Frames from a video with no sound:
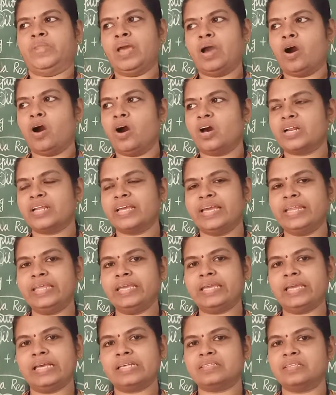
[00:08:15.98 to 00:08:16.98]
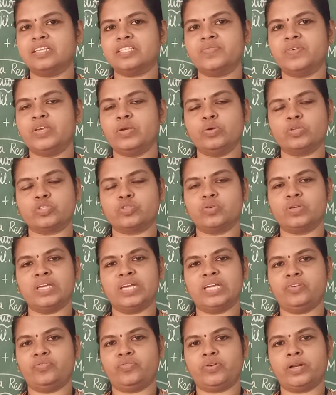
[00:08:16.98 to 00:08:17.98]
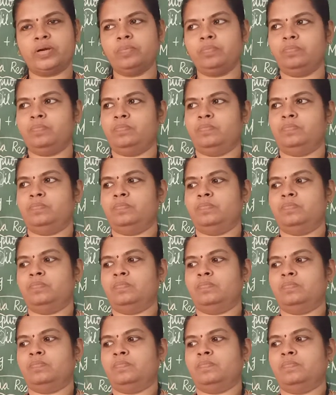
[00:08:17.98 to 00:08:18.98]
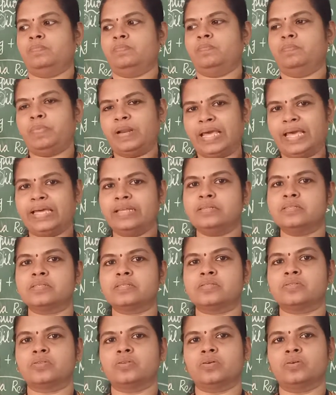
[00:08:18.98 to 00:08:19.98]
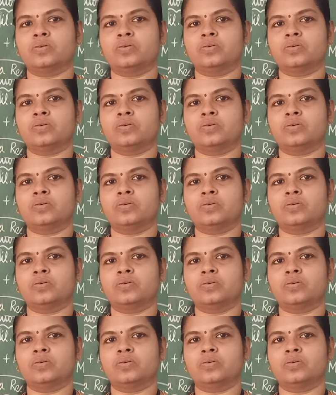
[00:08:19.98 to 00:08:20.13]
organic acids. We used to get from plants,